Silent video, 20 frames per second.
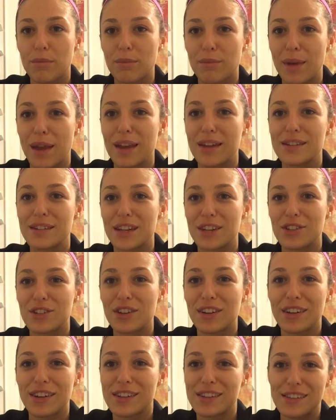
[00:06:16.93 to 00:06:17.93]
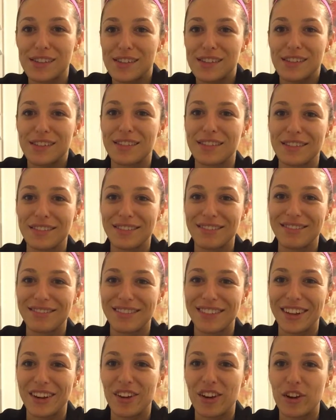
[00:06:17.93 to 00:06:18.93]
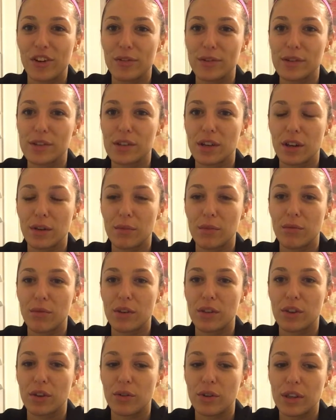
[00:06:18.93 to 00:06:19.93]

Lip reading: Pay attention, because they're not always going to be with you.